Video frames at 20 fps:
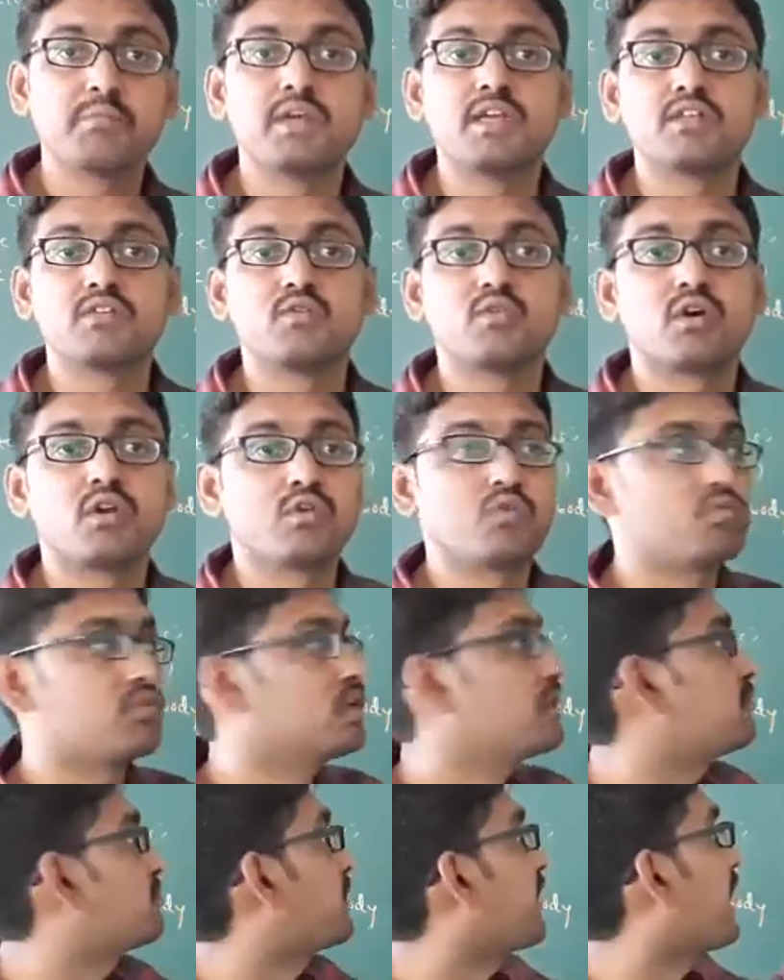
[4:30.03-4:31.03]
means you are
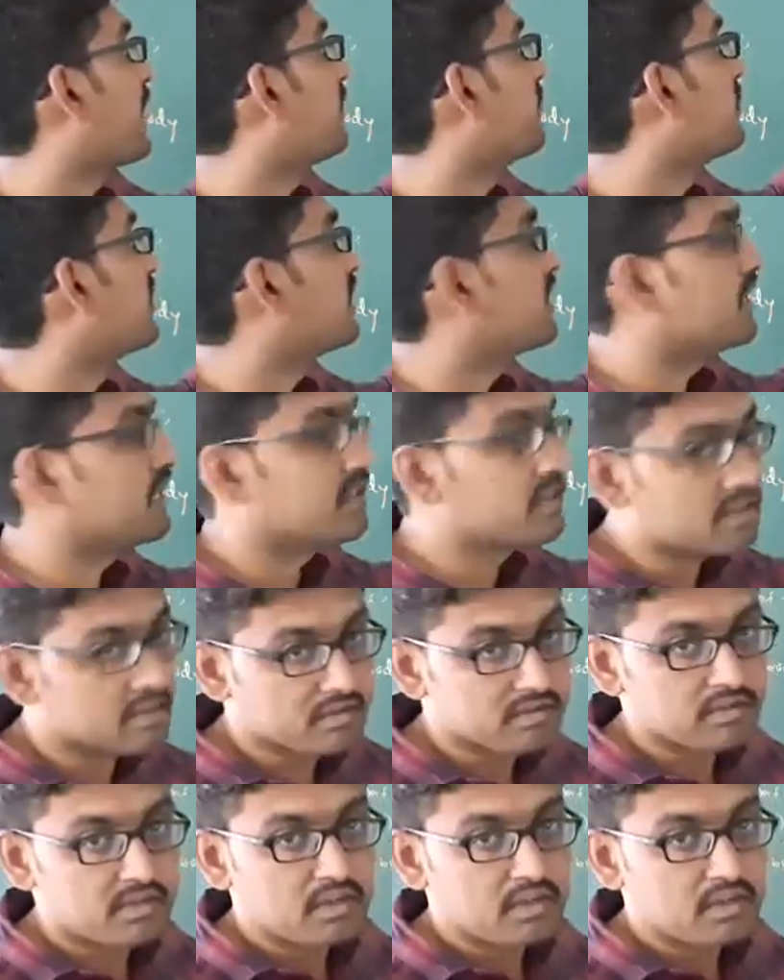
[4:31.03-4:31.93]
using private here.